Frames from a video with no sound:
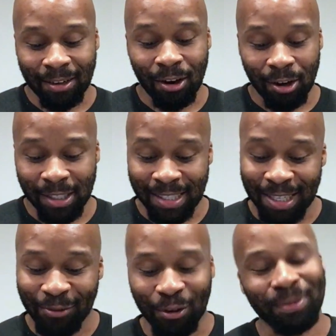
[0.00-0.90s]

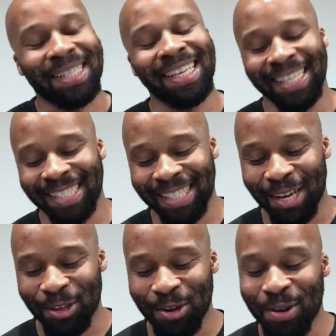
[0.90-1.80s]
Carson from
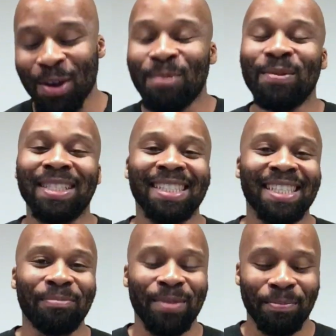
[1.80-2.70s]
Southern
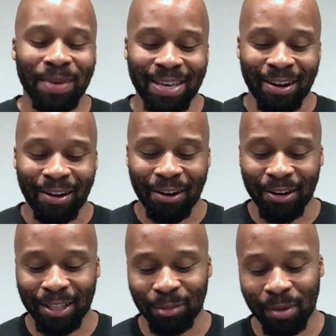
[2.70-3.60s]
Mississippi
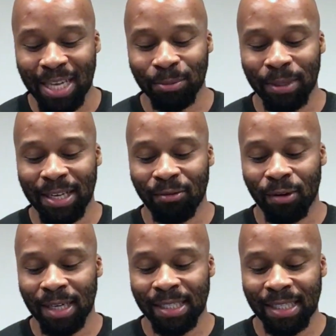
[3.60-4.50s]
PR this past weekend
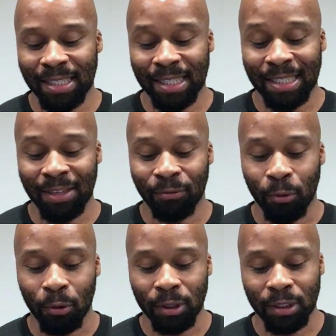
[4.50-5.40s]
running 6:64.